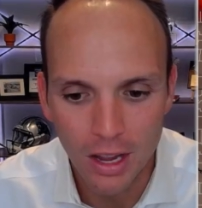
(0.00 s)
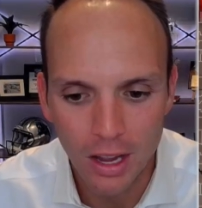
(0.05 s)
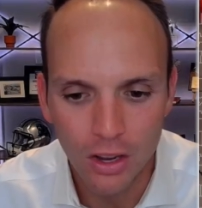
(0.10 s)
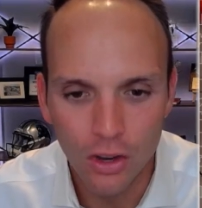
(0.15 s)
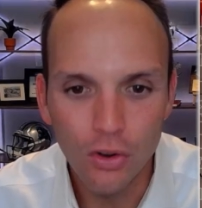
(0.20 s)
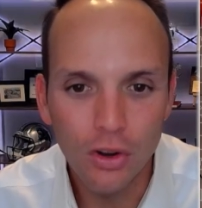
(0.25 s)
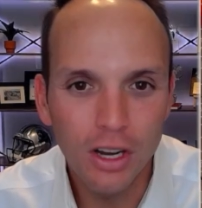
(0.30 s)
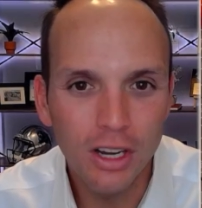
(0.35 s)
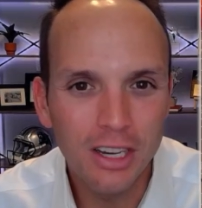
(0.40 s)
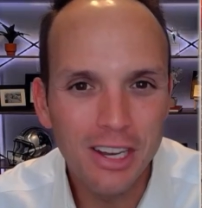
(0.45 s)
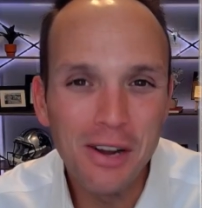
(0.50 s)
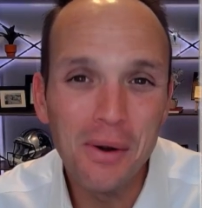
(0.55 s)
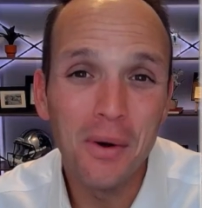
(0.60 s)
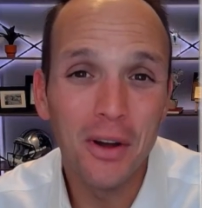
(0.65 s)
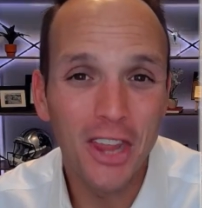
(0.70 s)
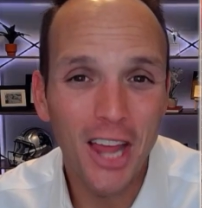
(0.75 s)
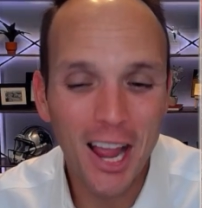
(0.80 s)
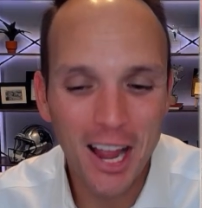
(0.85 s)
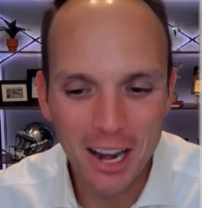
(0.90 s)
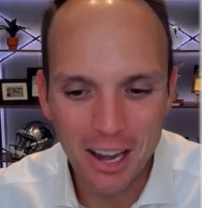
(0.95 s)
You can deal
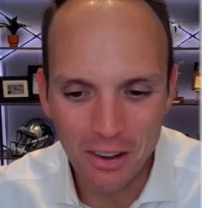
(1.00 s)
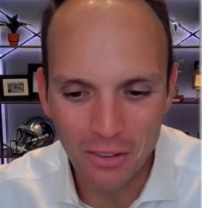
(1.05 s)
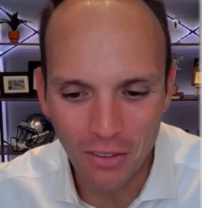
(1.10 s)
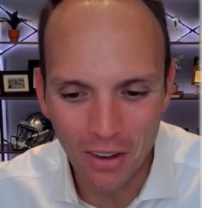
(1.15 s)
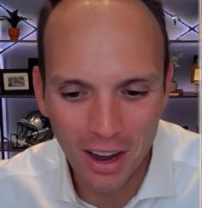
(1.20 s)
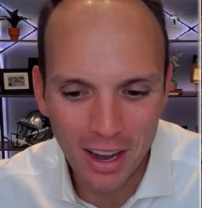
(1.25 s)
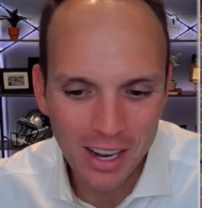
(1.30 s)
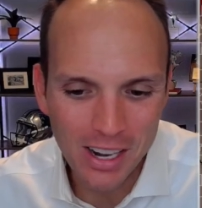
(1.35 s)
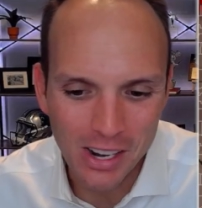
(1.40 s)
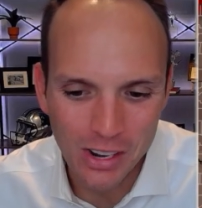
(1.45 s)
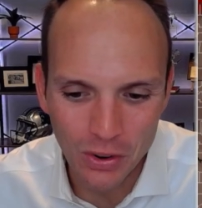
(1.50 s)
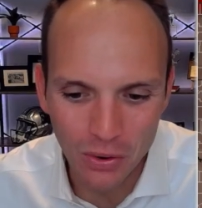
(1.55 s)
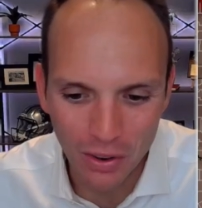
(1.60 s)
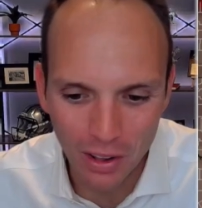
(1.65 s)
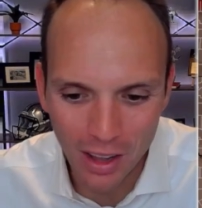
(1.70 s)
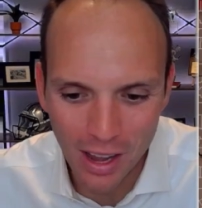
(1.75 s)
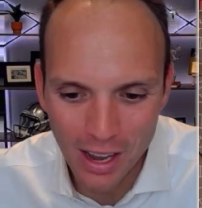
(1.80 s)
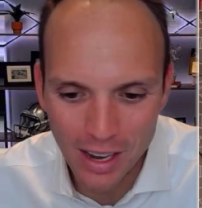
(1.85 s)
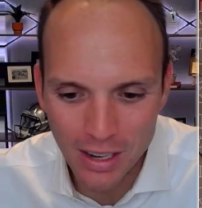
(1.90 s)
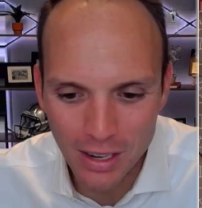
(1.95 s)
with 80, right, in
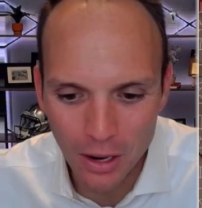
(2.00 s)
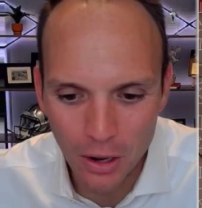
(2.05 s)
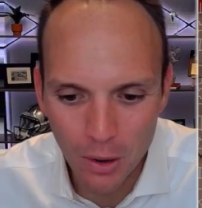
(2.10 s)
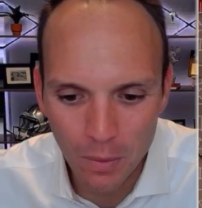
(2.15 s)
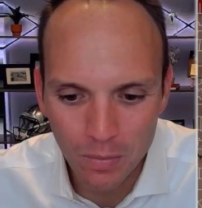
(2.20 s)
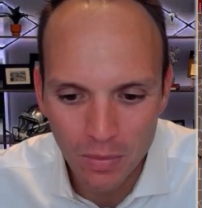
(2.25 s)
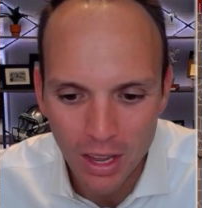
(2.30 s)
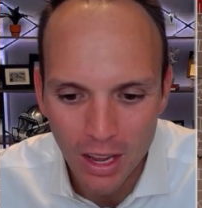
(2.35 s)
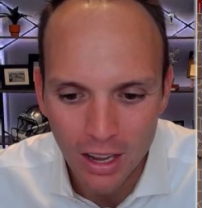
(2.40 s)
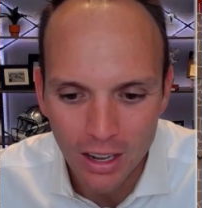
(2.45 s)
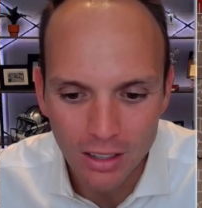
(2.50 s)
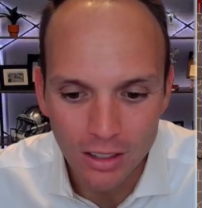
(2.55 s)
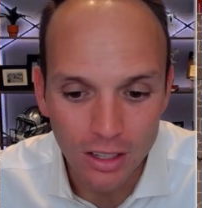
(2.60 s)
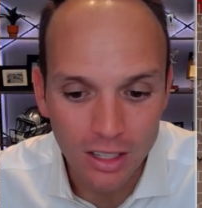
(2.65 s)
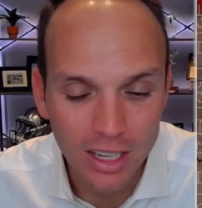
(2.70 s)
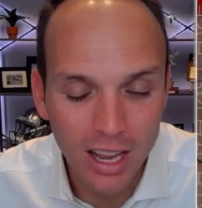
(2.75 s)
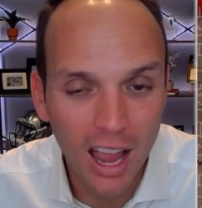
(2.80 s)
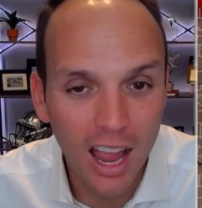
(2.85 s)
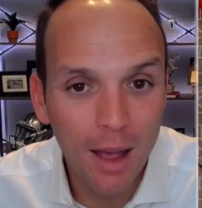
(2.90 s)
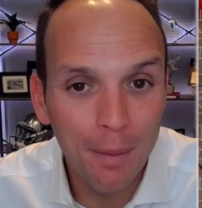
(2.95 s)
Orlando to
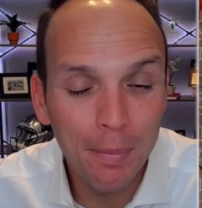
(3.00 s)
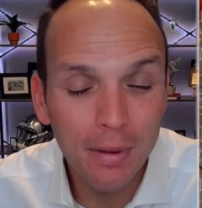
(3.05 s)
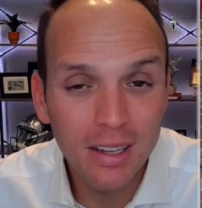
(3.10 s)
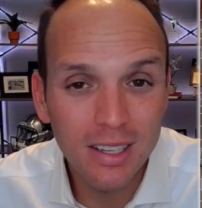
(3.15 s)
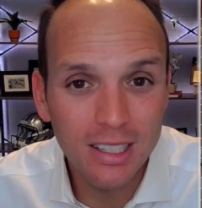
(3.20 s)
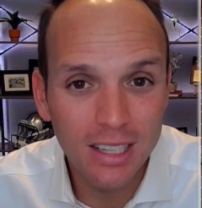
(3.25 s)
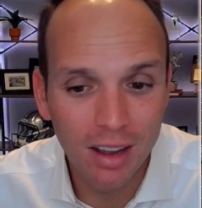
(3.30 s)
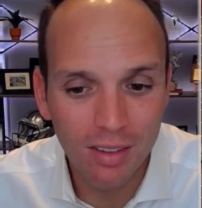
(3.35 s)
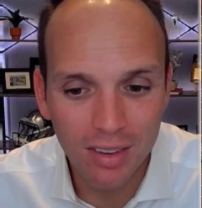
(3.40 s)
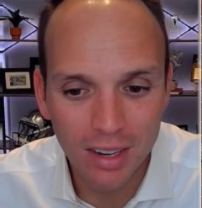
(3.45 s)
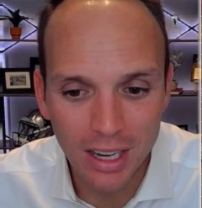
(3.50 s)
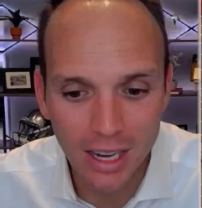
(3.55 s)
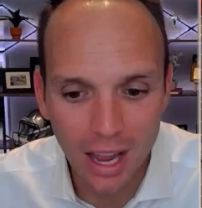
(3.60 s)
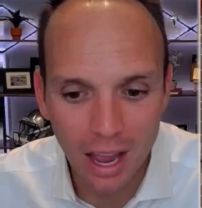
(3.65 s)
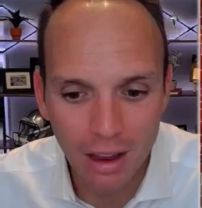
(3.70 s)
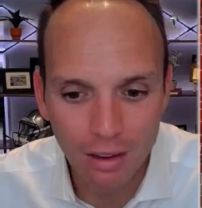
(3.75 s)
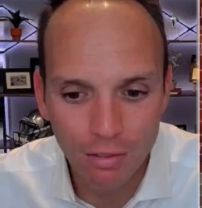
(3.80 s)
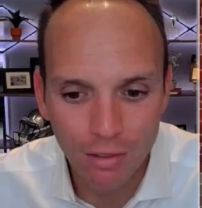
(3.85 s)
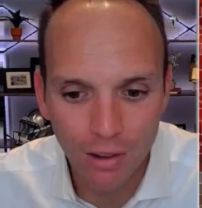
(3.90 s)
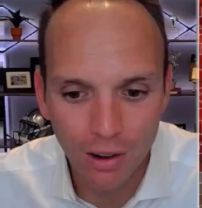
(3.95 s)
Tampa,
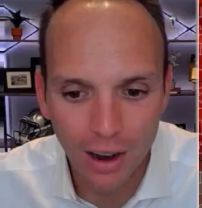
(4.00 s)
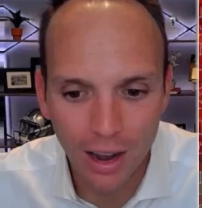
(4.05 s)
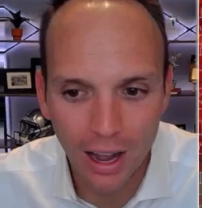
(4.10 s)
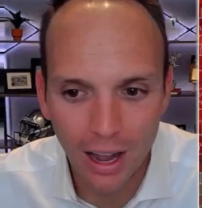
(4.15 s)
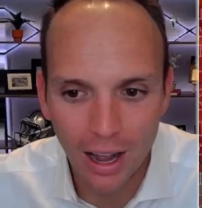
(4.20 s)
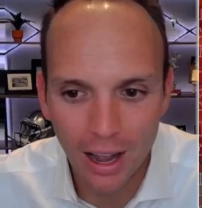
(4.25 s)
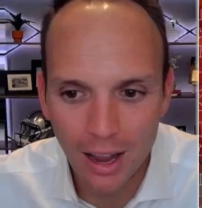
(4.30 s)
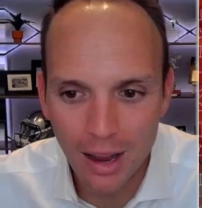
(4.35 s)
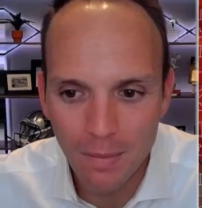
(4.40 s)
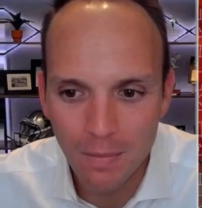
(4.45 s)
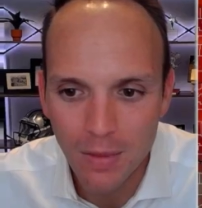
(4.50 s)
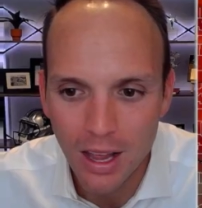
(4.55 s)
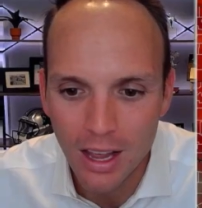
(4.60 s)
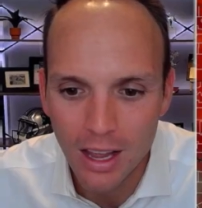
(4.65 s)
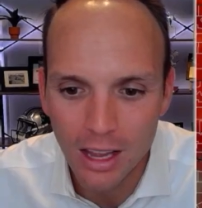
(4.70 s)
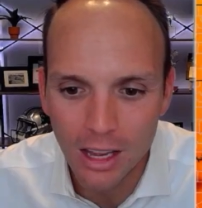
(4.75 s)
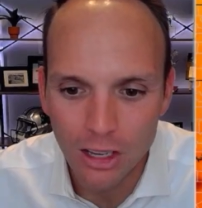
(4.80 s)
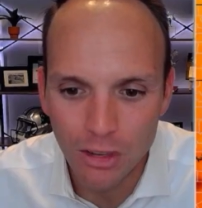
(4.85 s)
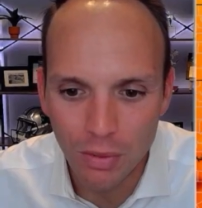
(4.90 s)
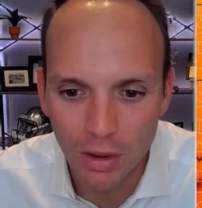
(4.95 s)
78 for a high.
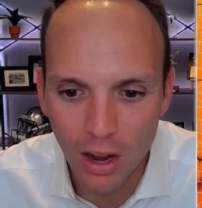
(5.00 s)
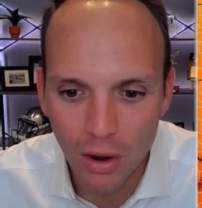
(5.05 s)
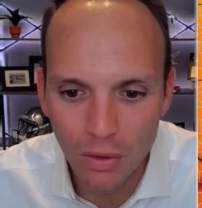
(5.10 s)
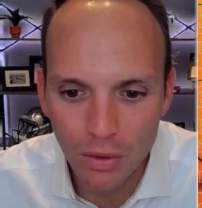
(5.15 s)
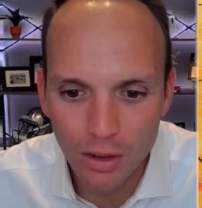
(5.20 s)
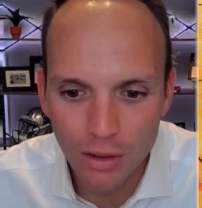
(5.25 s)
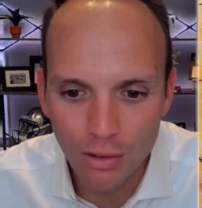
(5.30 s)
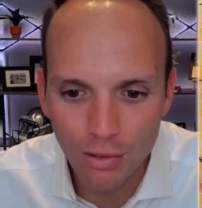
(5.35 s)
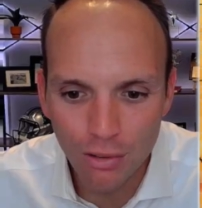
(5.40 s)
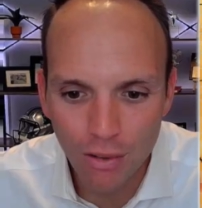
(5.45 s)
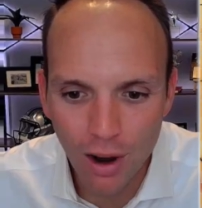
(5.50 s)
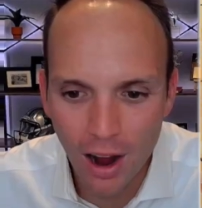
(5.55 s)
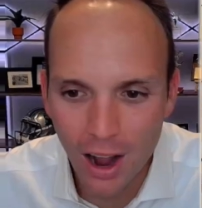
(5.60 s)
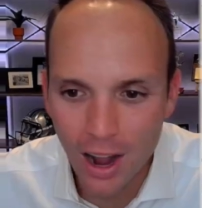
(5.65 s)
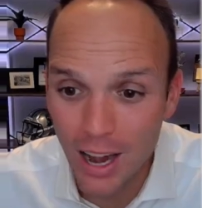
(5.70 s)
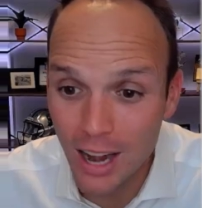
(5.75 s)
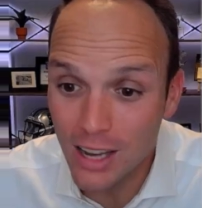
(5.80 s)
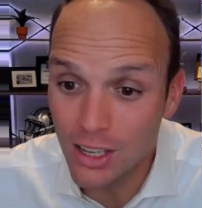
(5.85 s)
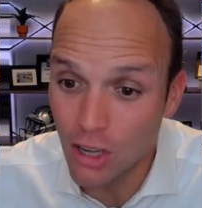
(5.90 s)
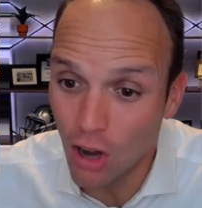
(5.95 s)
As we go into
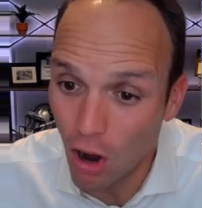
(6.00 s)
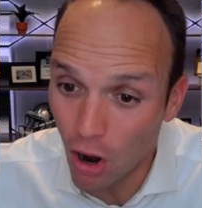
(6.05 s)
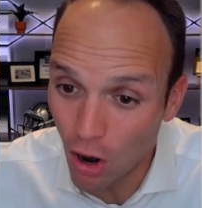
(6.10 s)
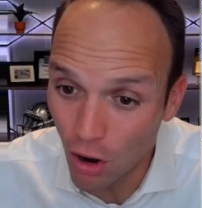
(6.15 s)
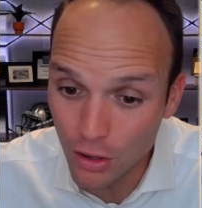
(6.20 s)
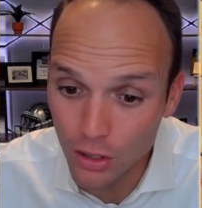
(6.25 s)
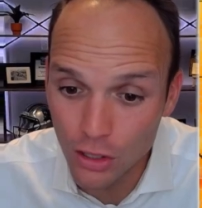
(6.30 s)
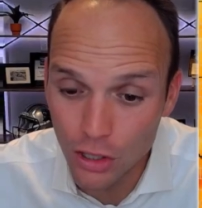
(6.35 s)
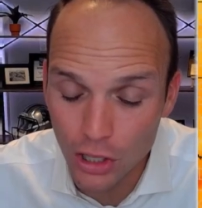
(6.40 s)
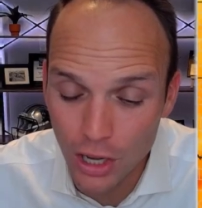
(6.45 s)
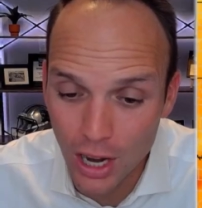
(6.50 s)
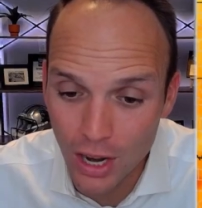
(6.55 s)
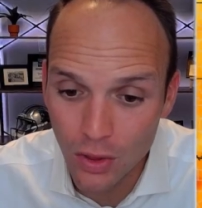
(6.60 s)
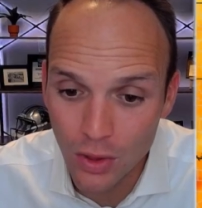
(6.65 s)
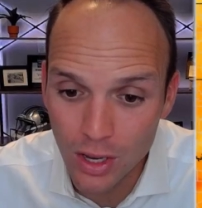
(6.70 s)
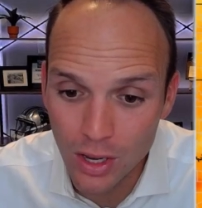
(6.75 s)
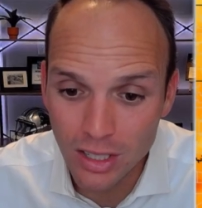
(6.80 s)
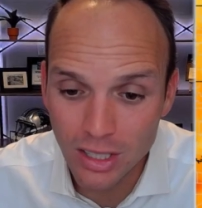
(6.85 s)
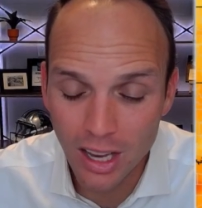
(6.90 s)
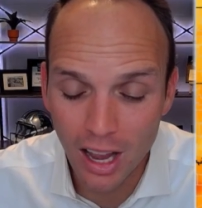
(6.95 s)
Friday, it's hard to shake
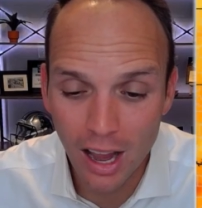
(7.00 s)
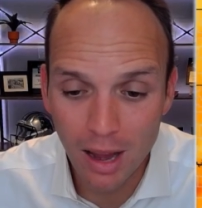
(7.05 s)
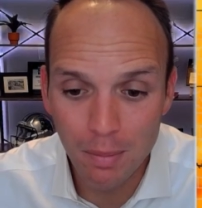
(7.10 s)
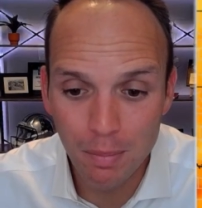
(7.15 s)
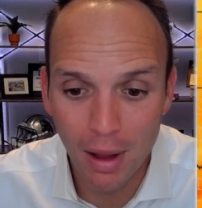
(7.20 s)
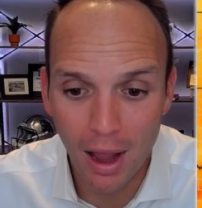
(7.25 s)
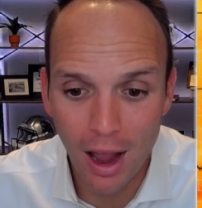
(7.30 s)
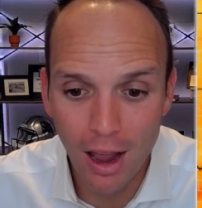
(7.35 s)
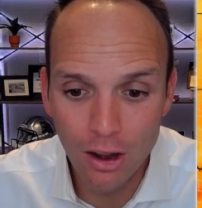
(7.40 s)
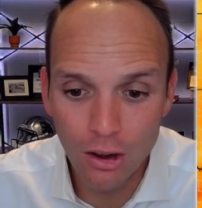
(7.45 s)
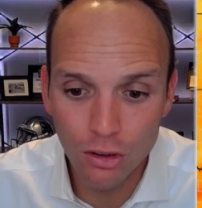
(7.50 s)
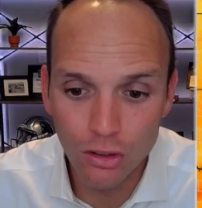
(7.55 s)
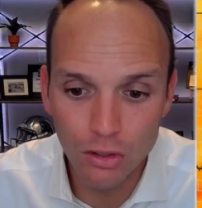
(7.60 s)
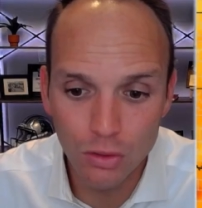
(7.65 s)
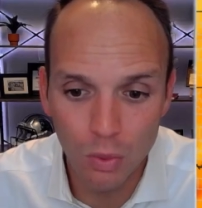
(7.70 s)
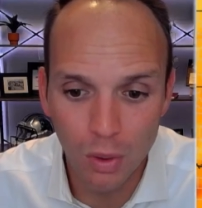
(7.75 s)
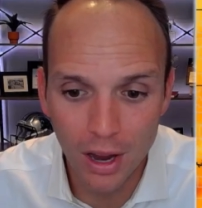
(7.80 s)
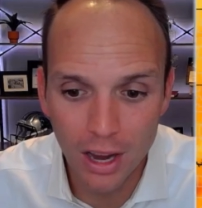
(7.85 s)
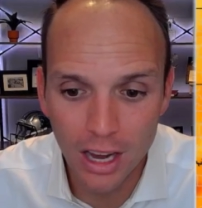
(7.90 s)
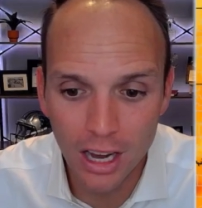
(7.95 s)
these tight
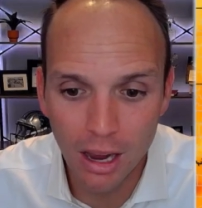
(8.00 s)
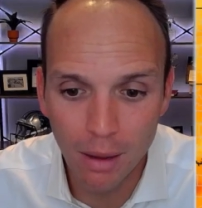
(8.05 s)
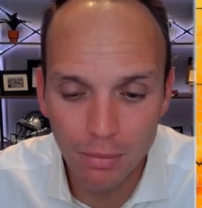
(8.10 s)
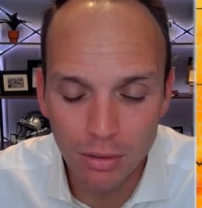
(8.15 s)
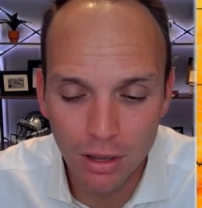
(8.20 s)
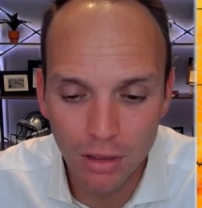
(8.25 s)
patterns, waking up to